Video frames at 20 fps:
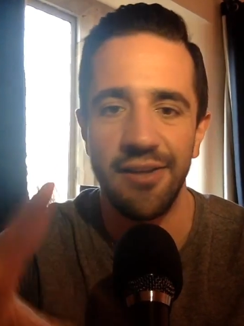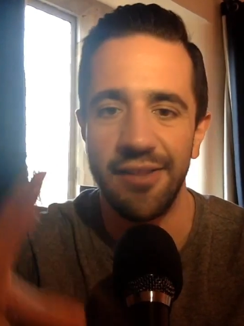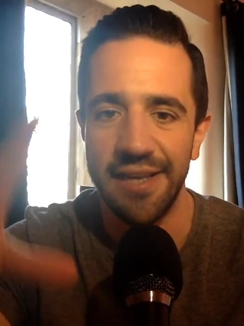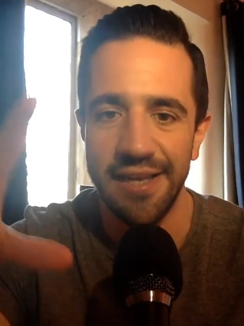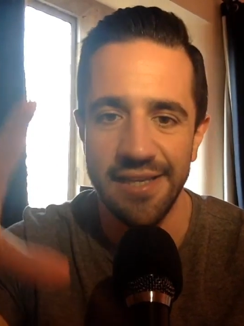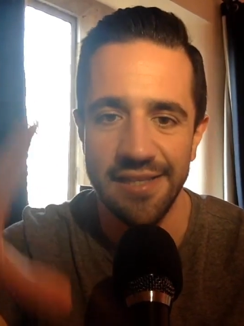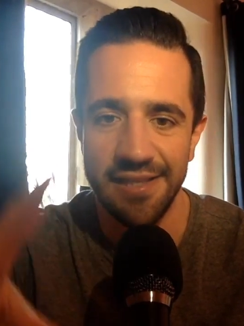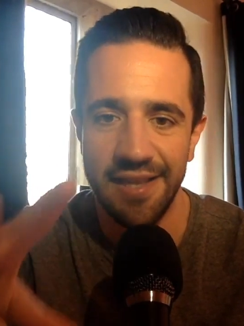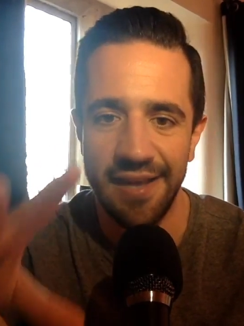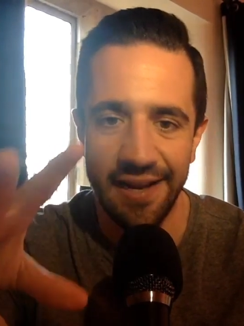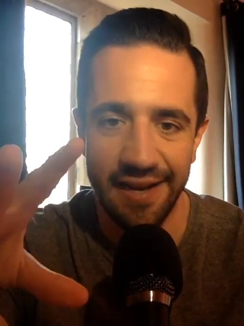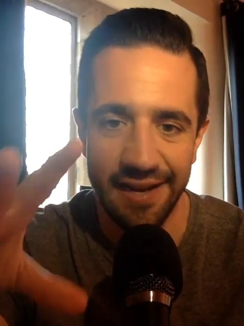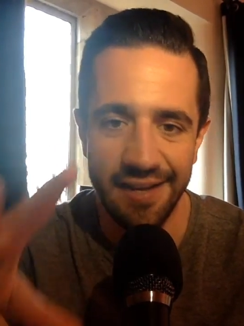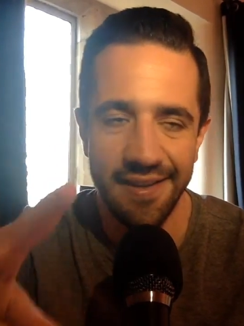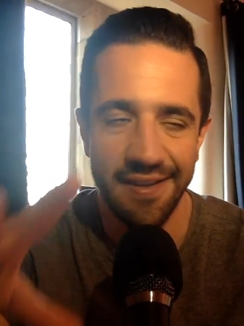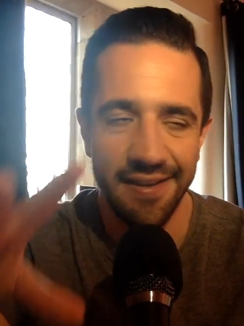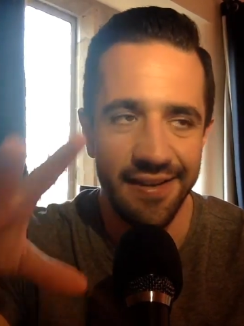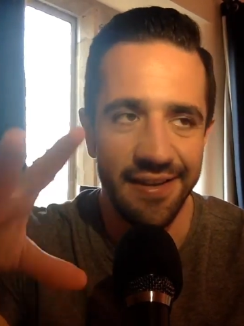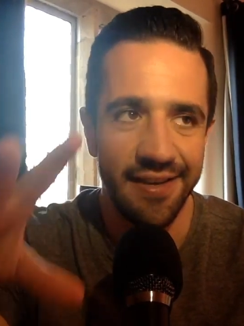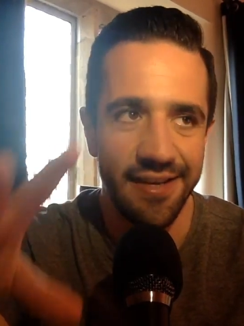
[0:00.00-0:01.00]
that it's like
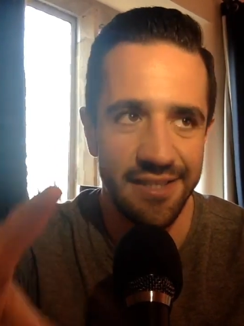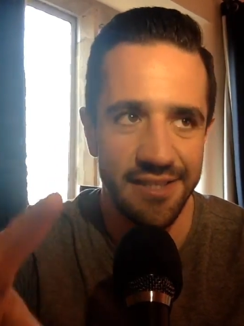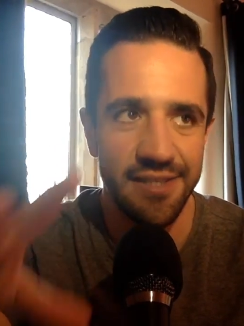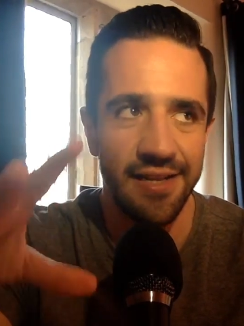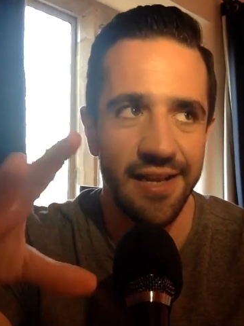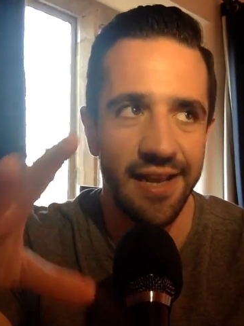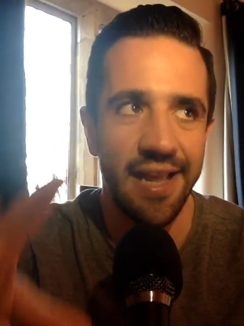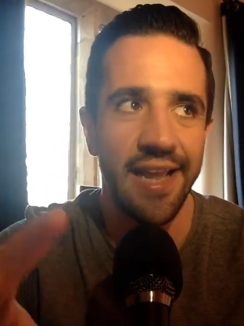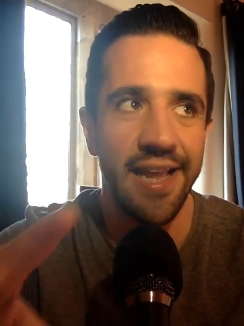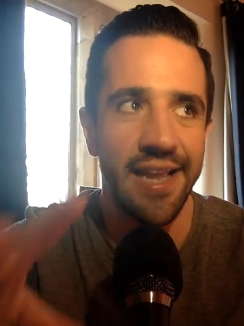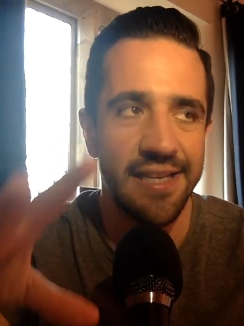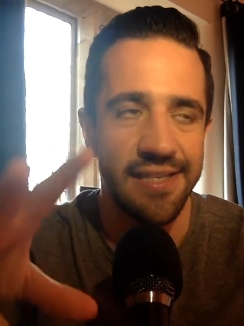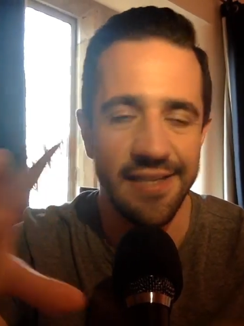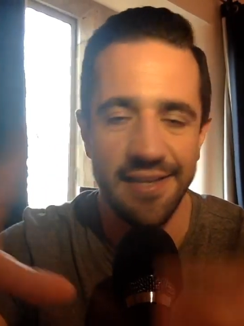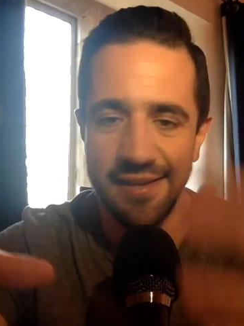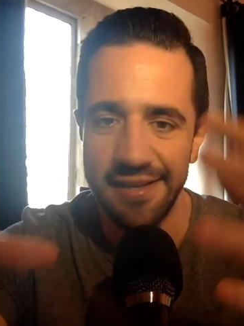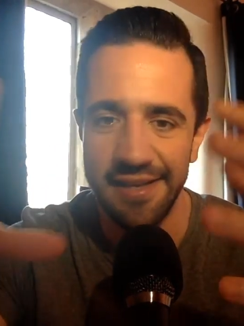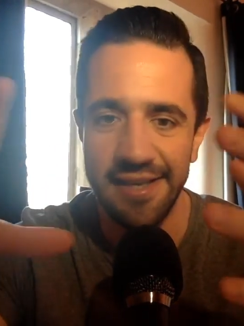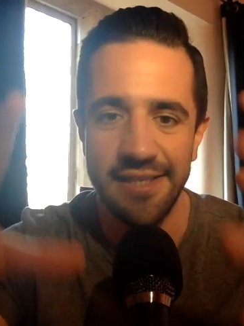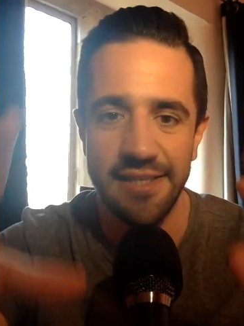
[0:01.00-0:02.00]
it's
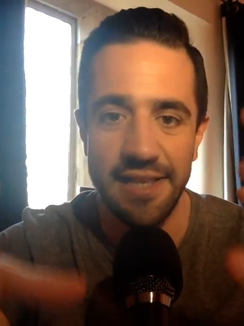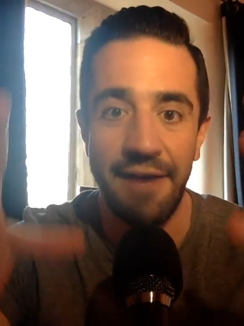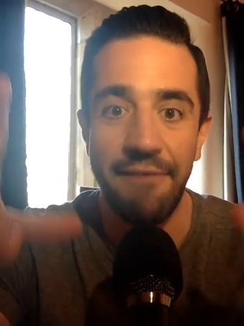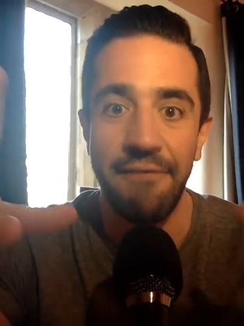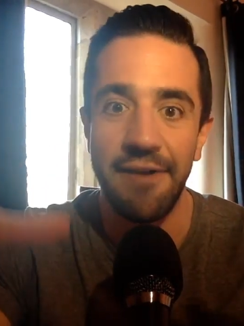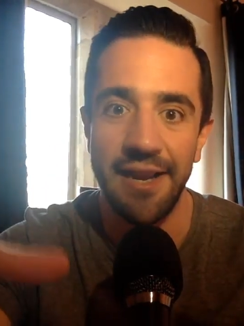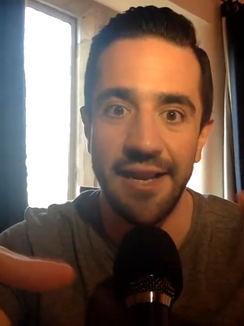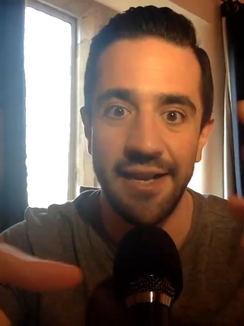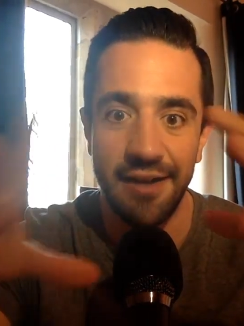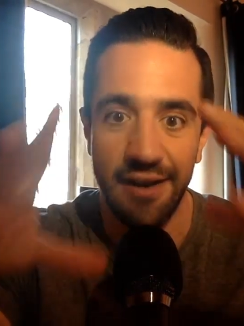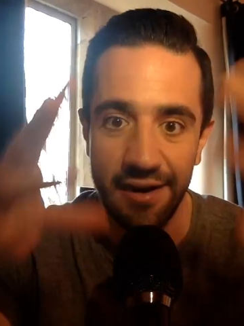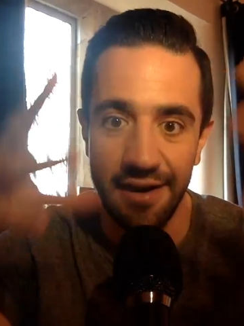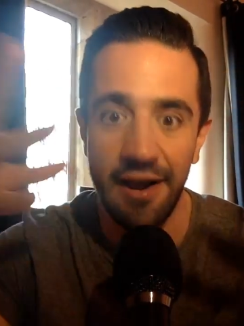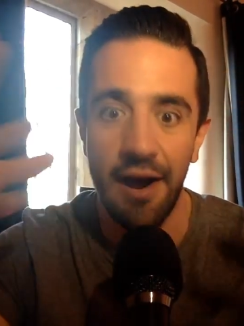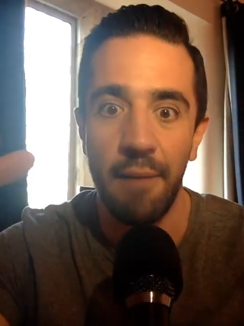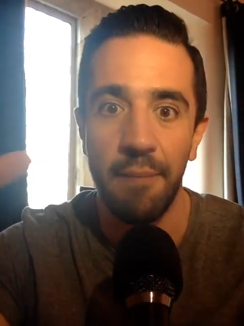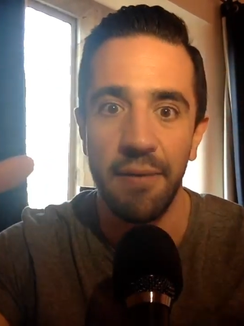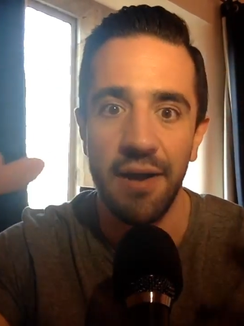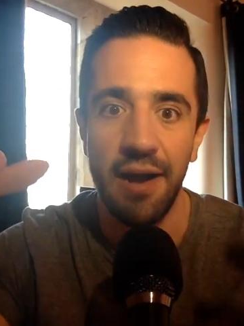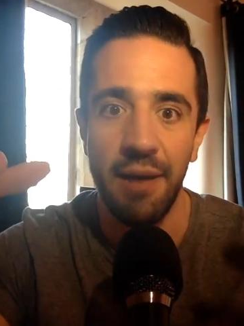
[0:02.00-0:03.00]
definitely like an
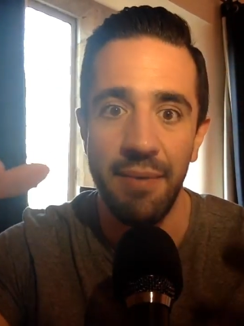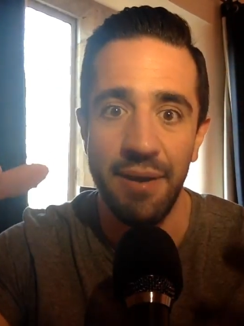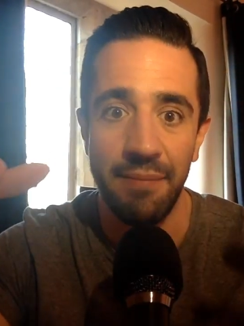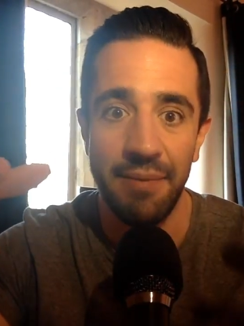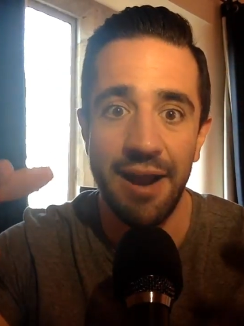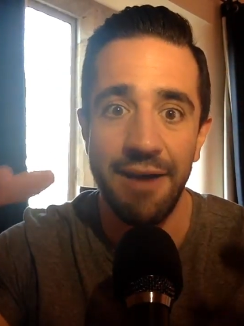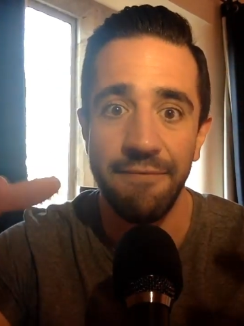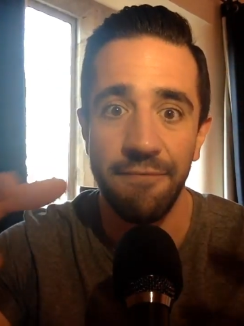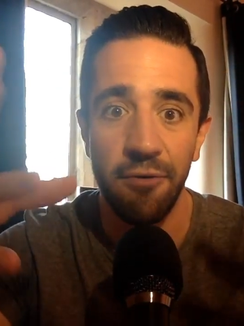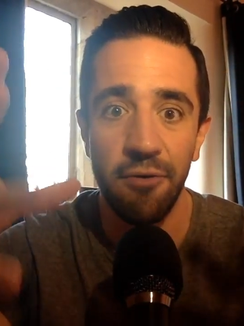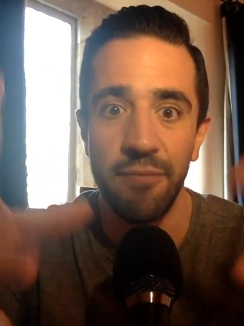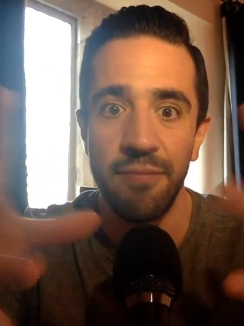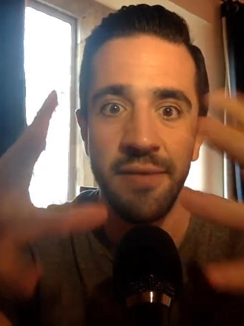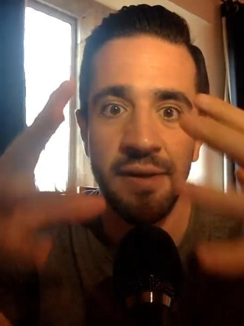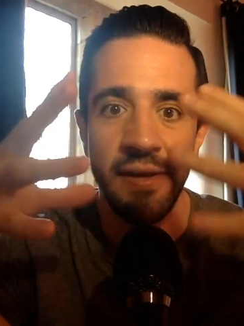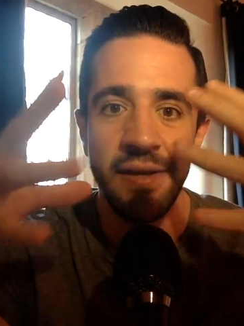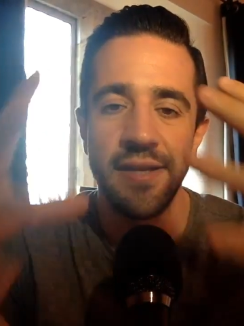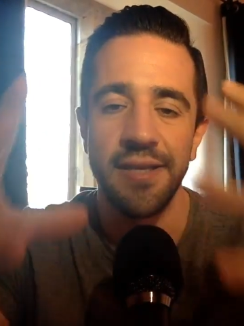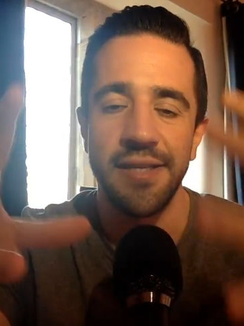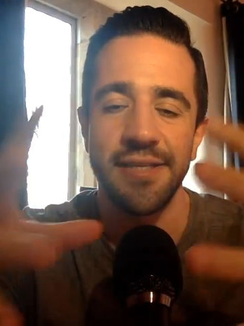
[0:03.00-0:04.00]
up and coming platform
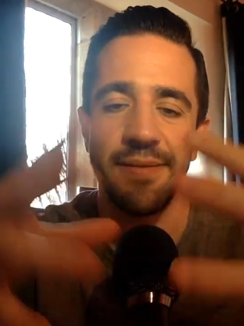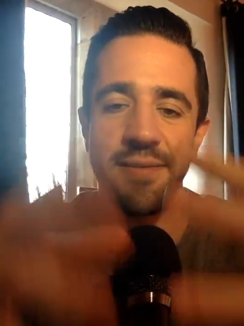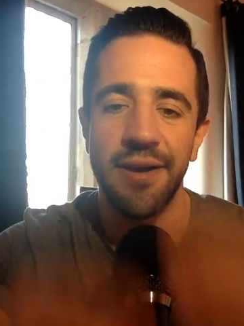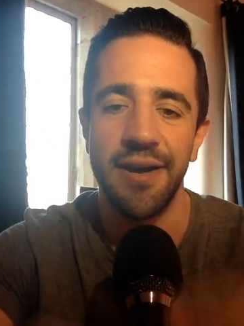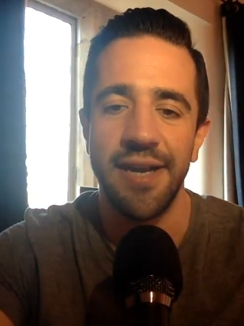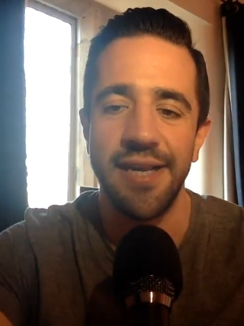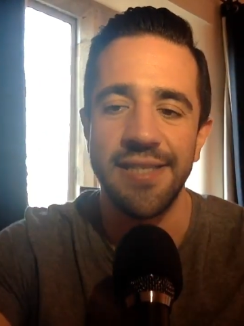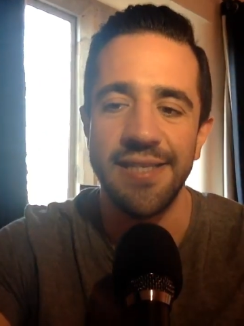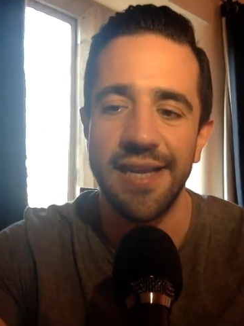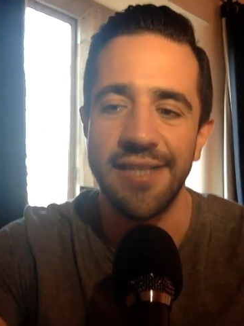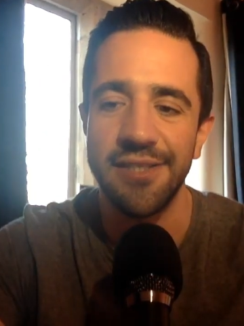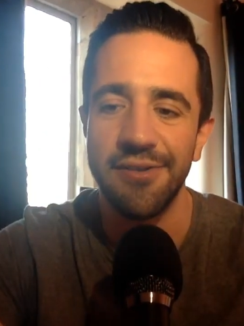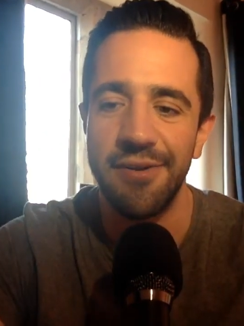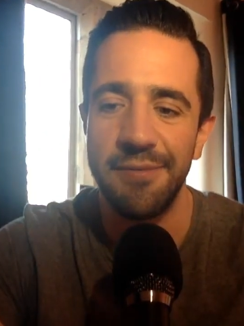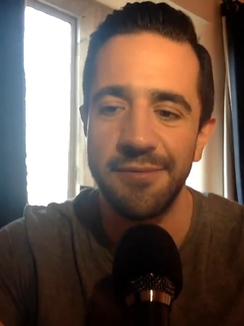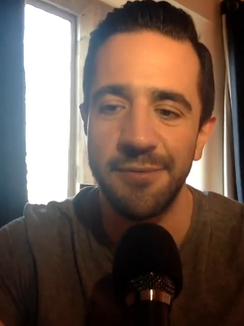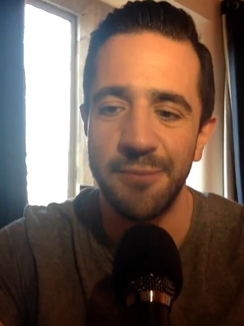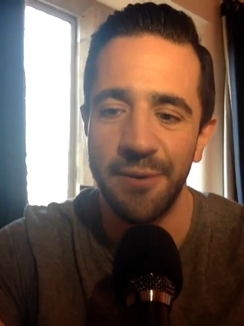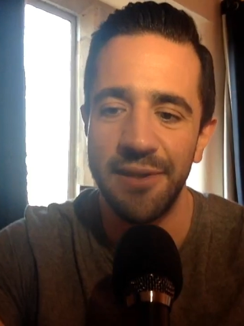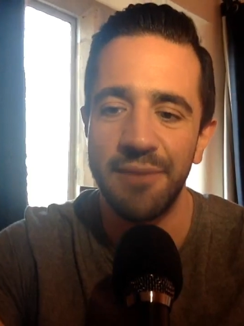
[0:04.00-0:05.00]
and something I need to get to
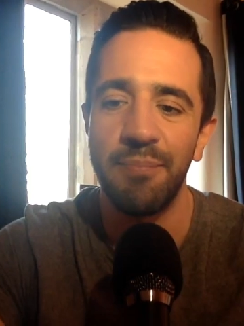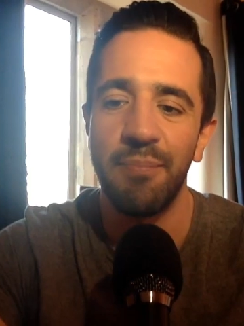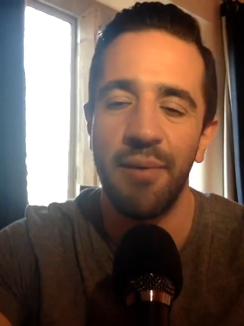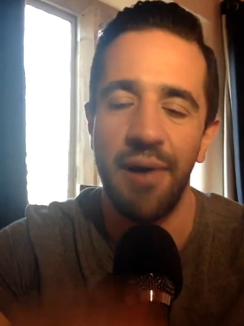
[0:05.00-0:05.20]
grips with.